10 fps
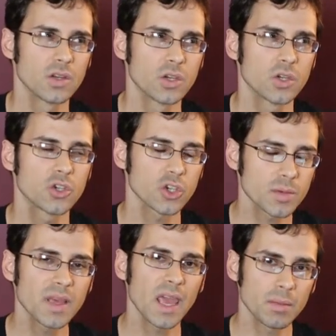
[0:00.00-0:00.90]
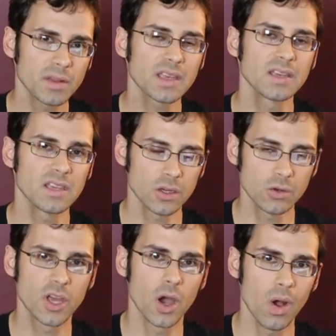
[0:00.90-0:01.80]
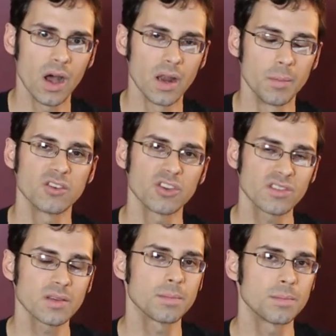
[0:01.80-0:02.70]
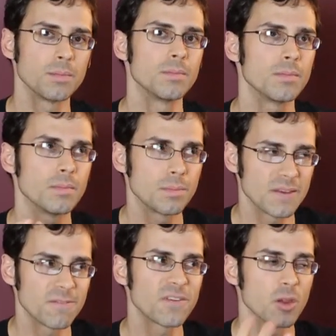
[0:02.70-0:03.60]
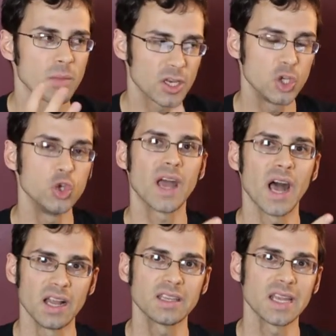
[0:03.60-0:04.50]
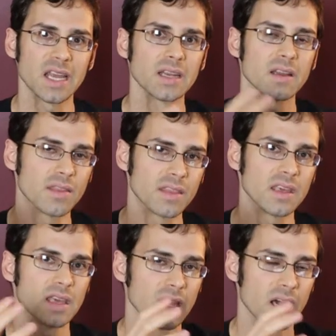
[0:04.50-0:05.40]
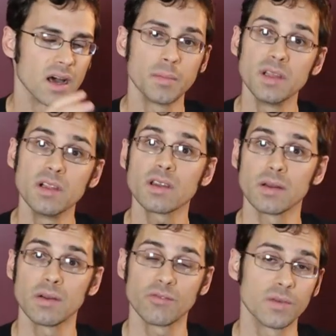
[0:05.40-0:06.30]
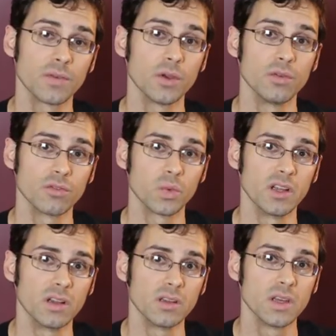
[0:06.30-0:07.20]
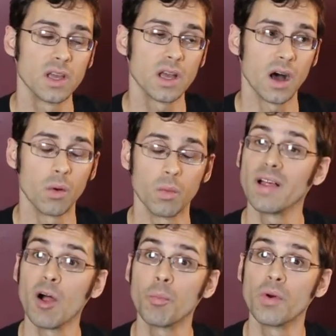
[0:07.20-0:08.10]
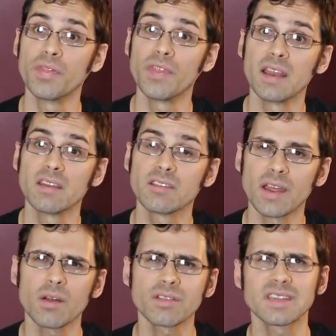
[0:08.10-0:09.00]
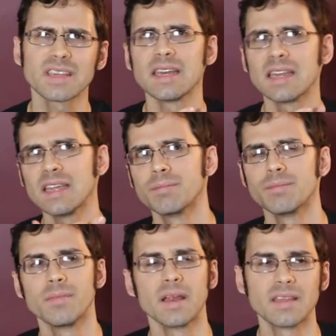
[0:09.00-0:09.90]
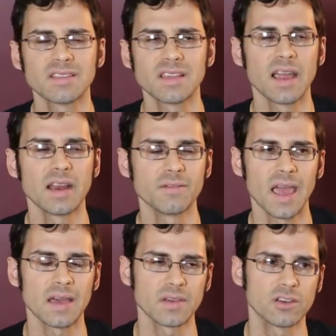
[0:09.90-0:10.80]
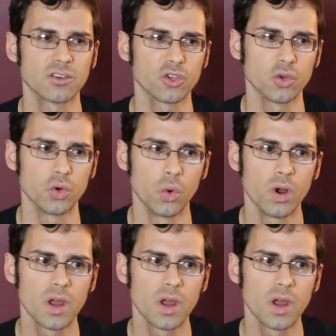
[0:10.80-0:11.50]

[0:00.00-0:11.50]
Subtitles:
Should be able to continue to go on, but just to be filming new content, the milk reviews will help with that. So I don't see any sign of having to